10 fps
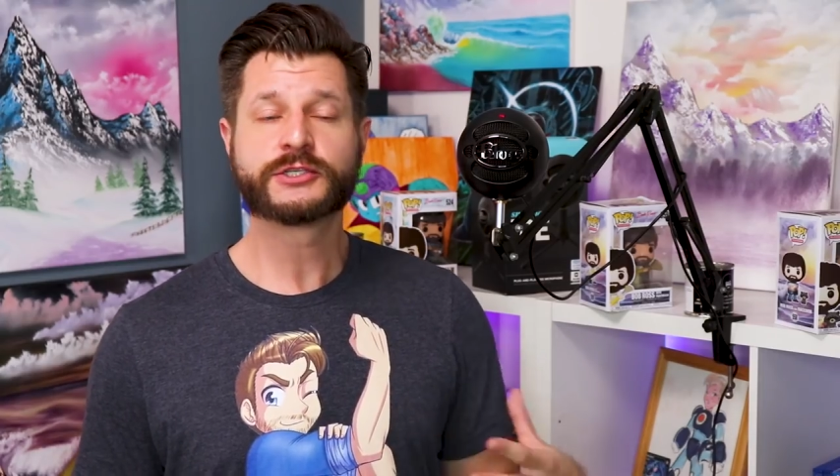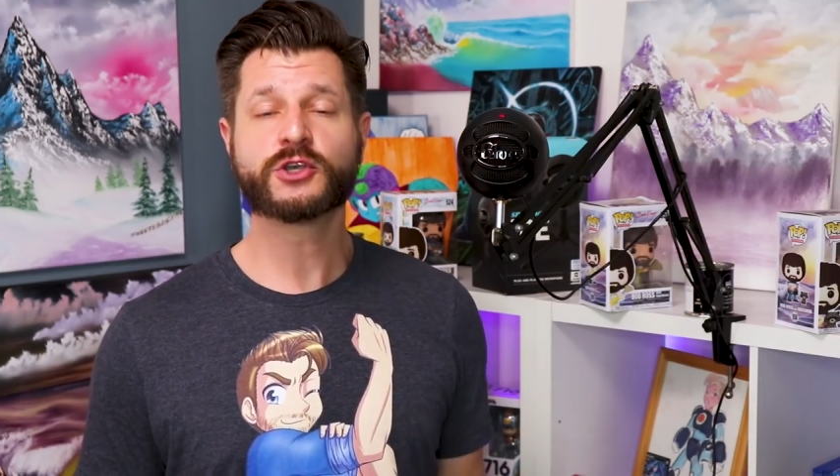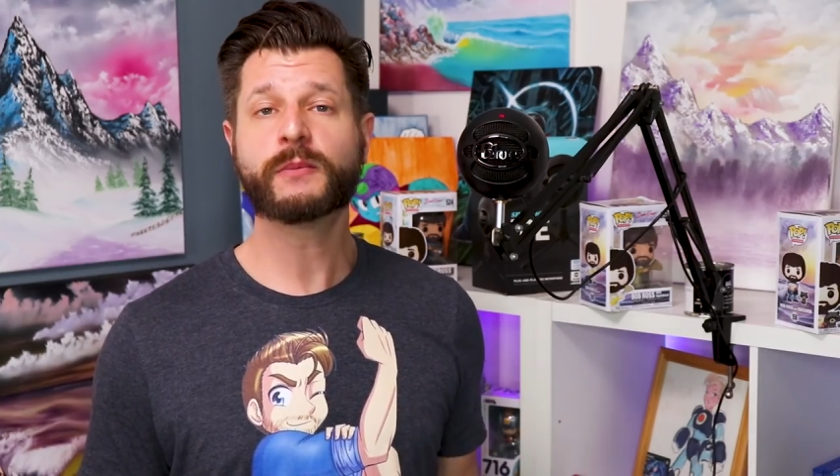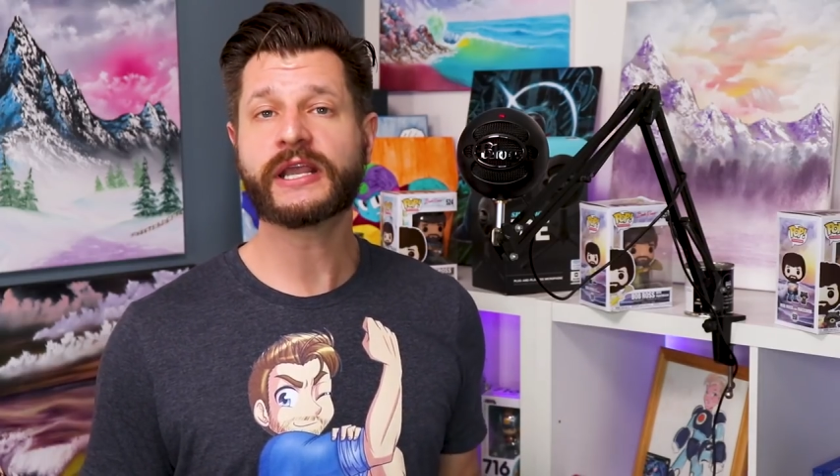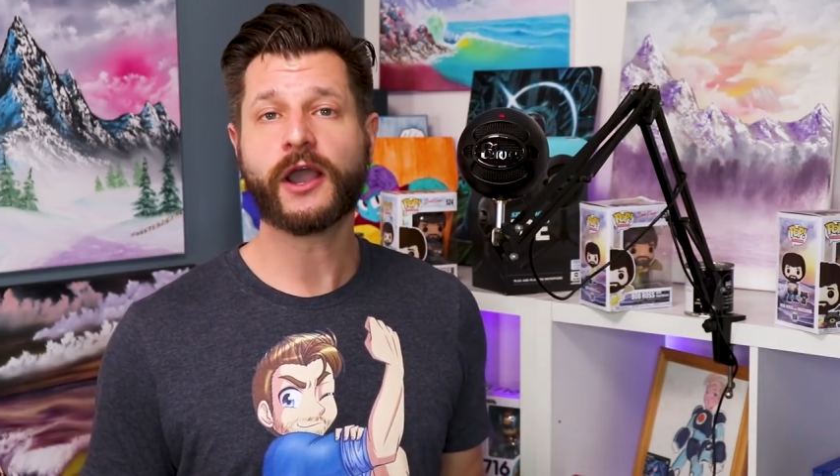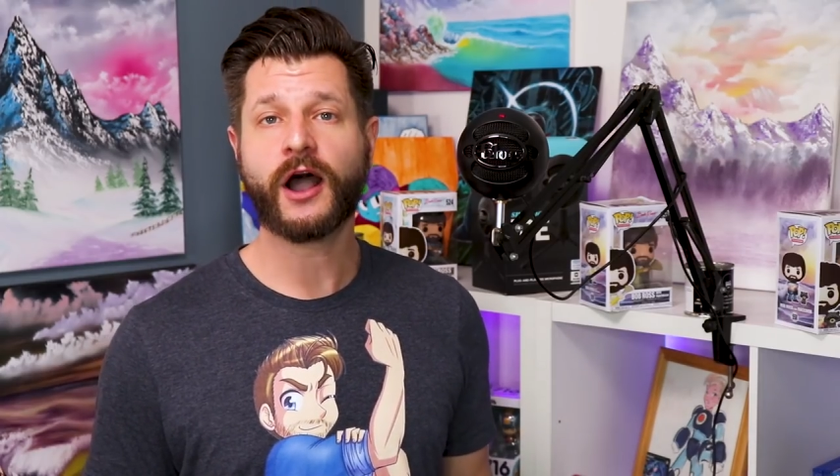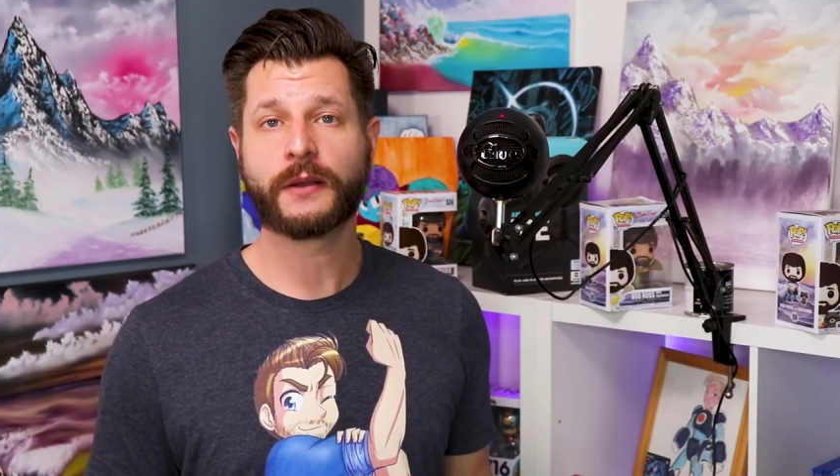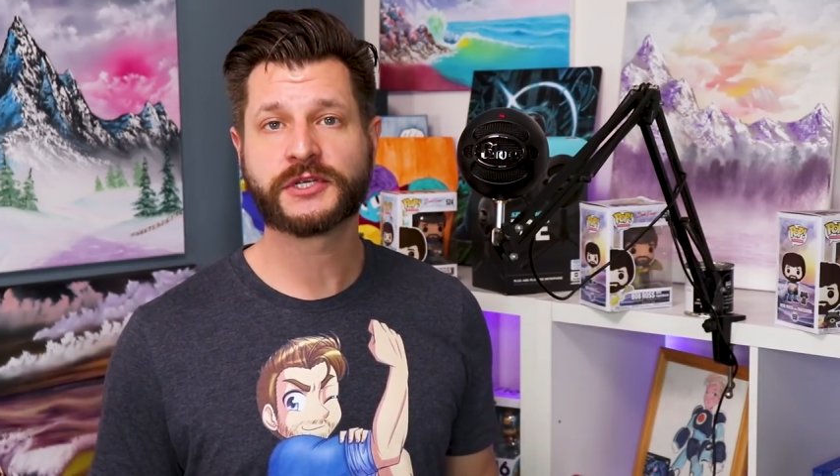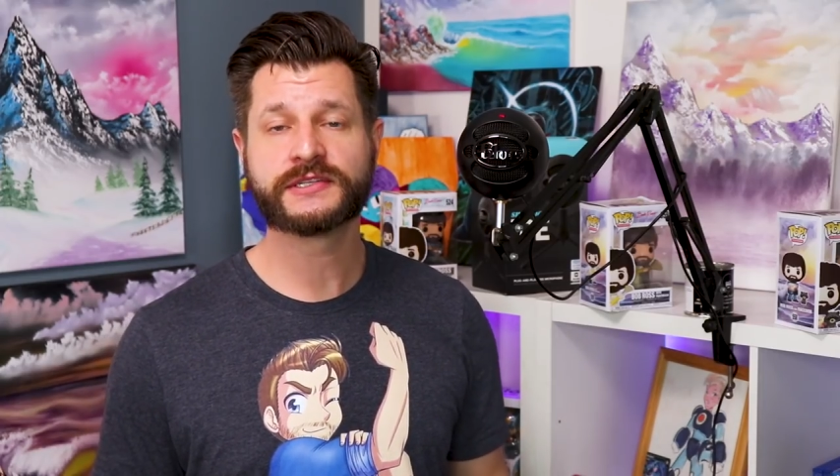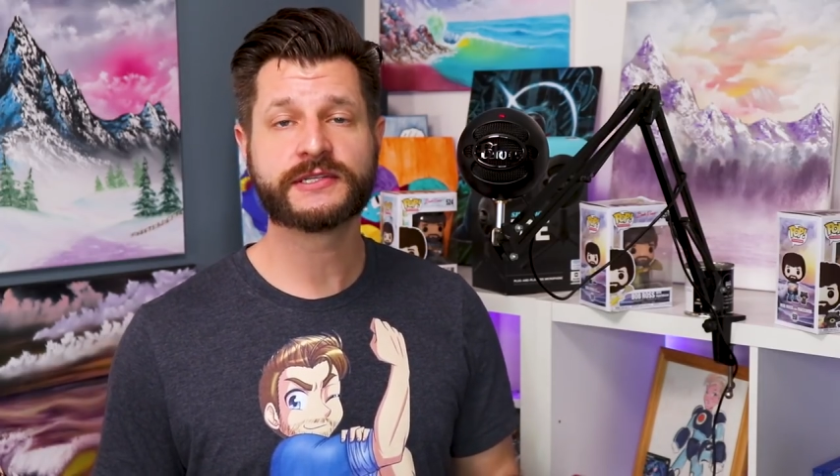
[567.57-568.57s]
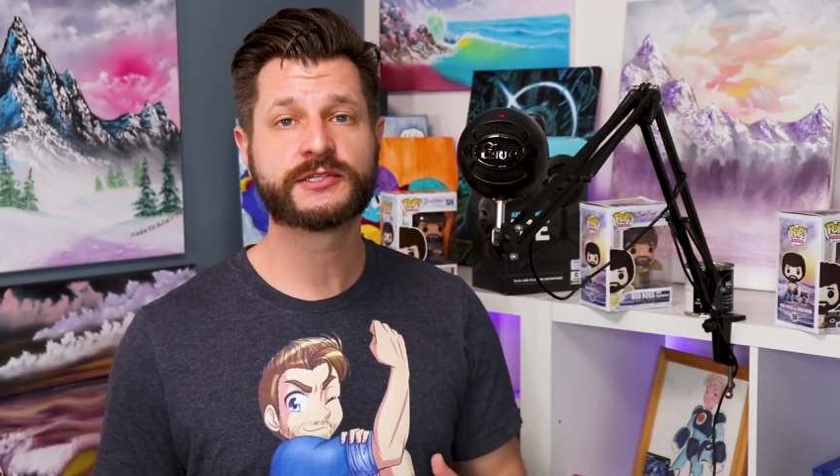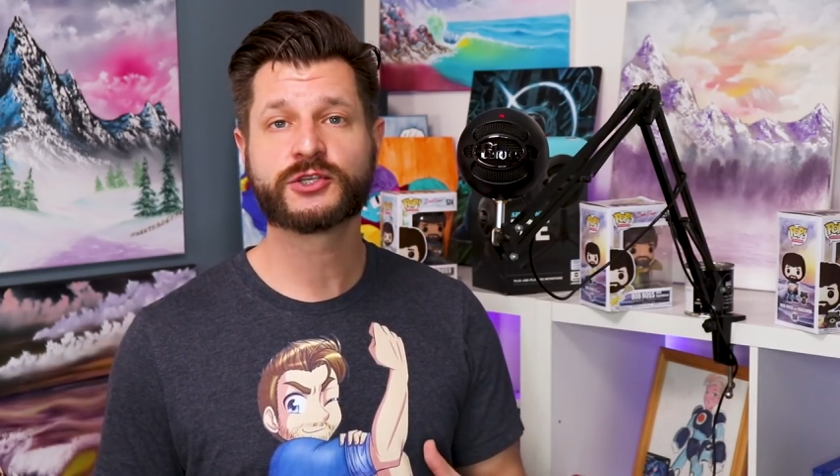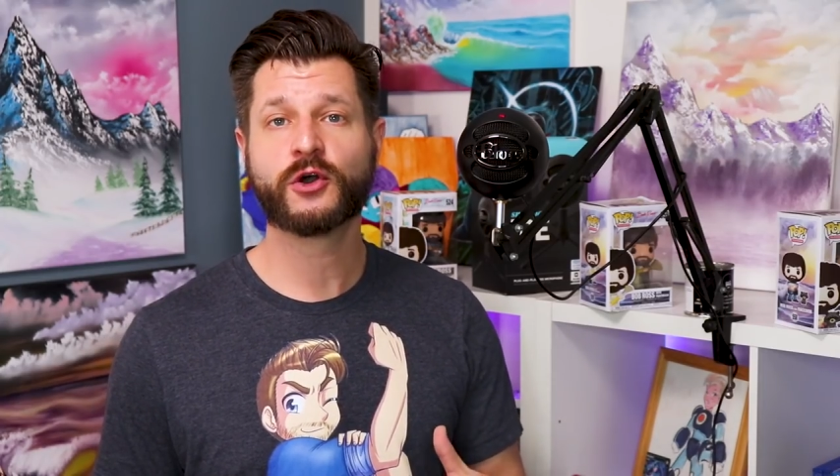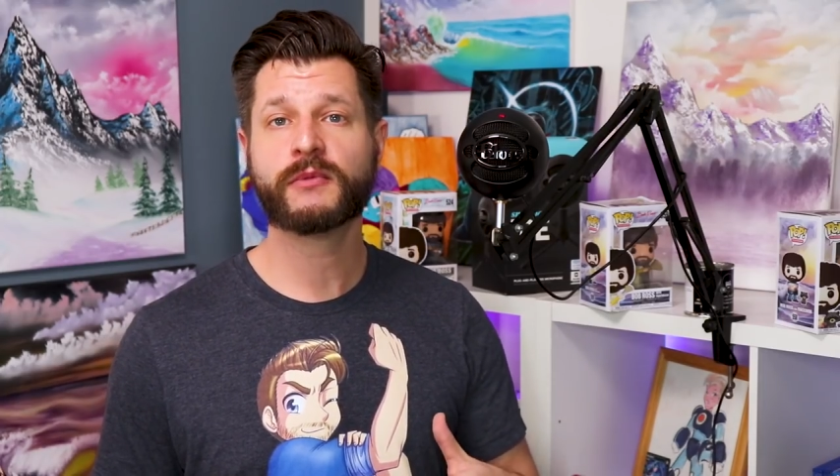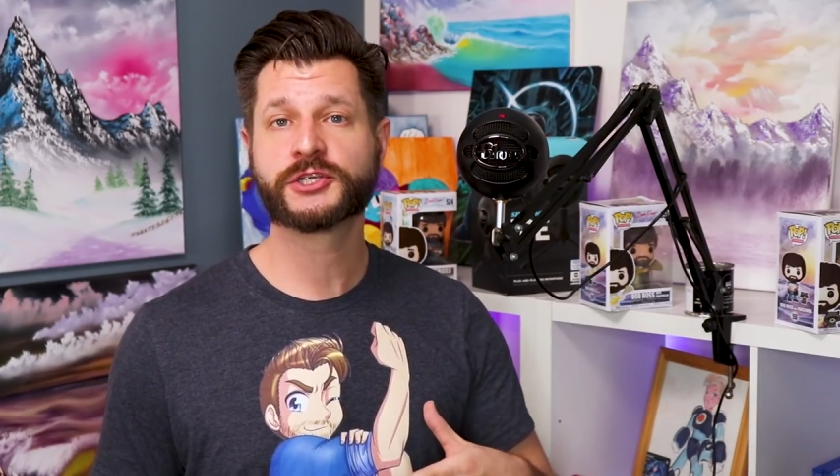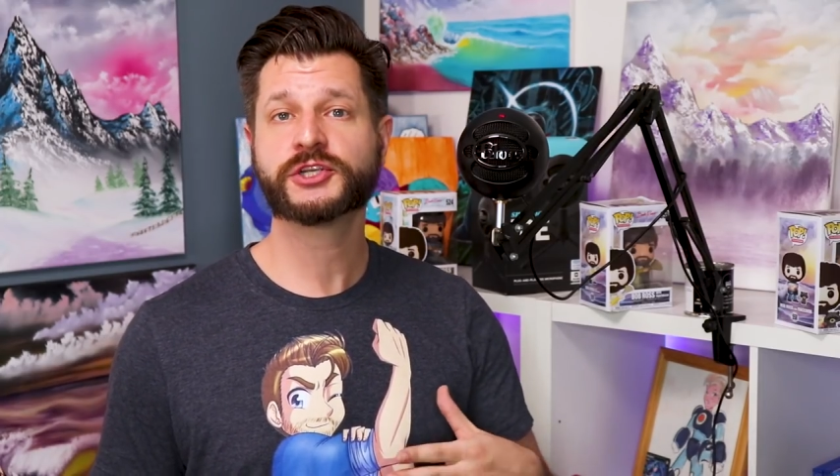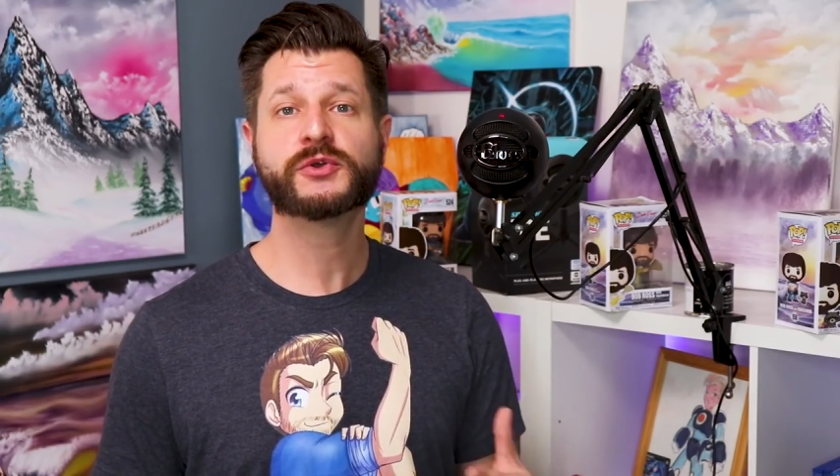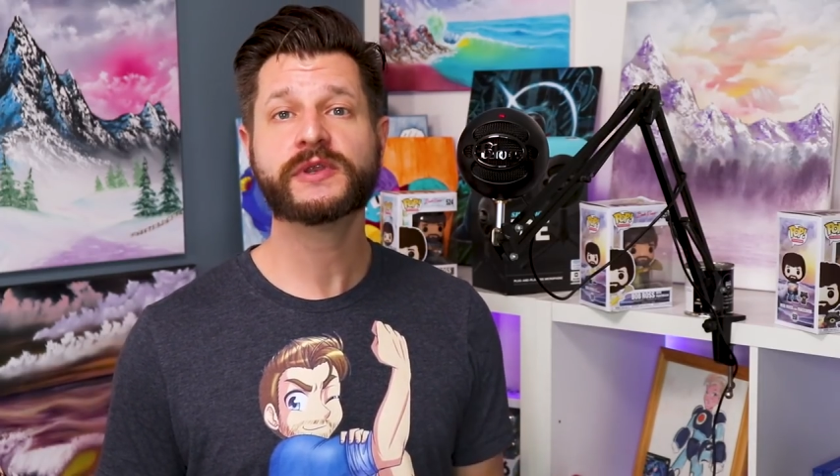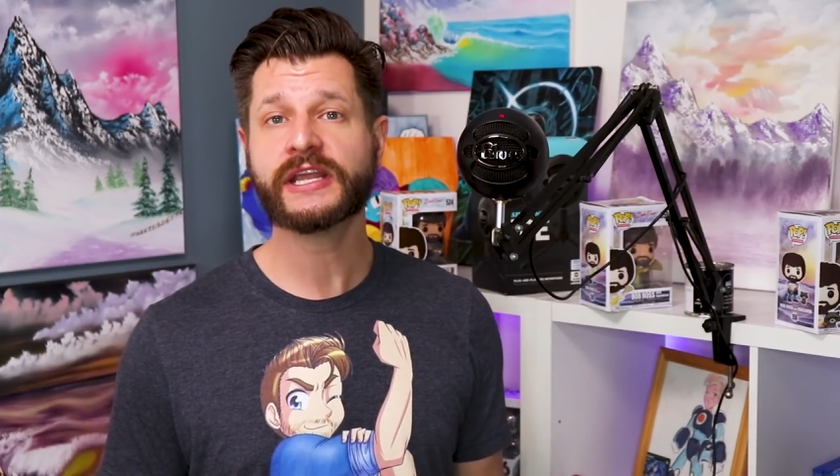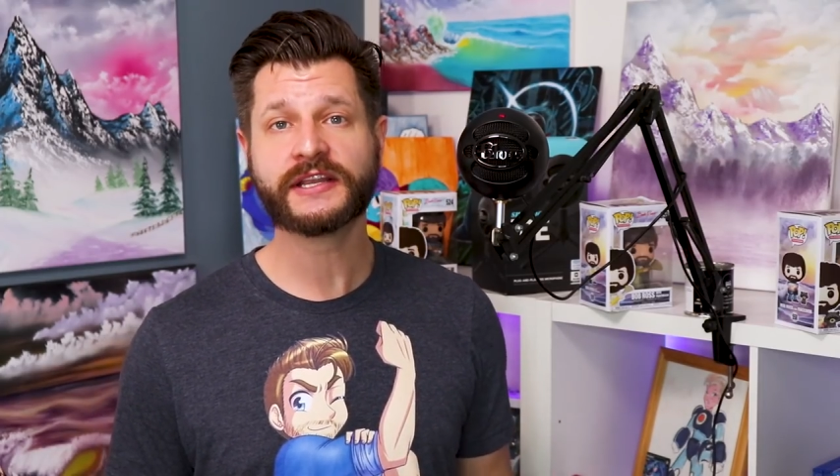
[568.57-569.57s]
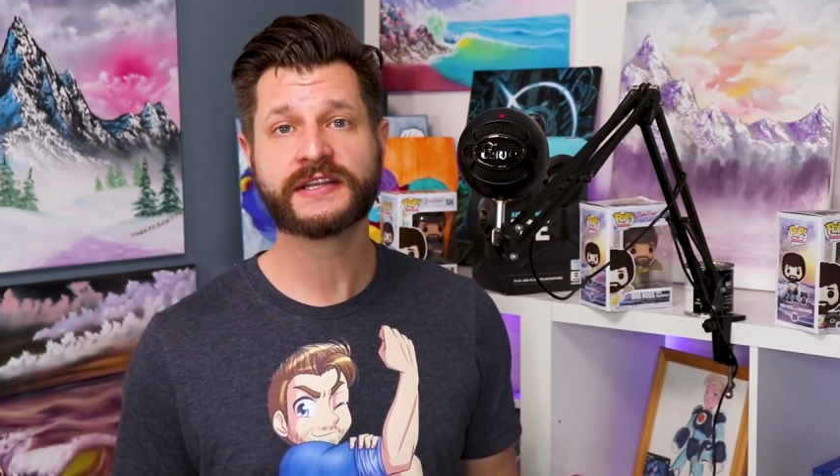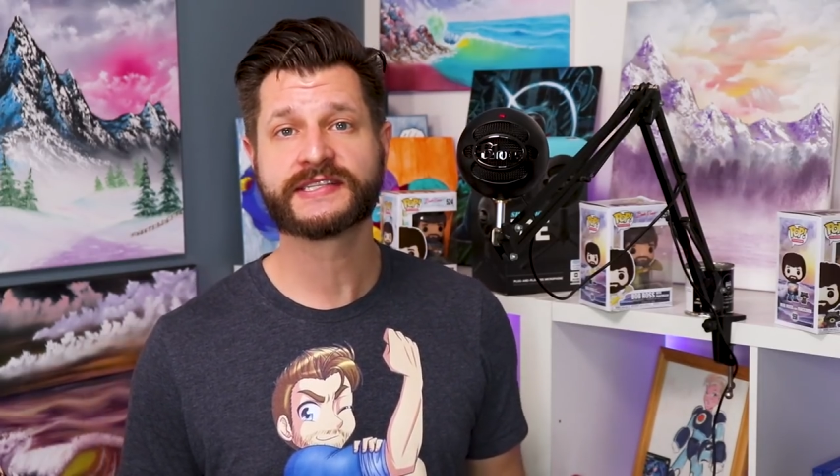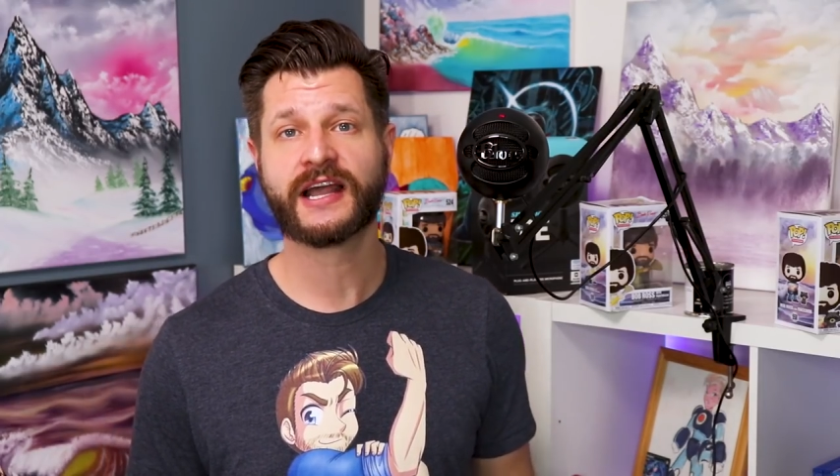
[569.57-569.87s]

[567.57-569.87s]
so many options and so much uniqueness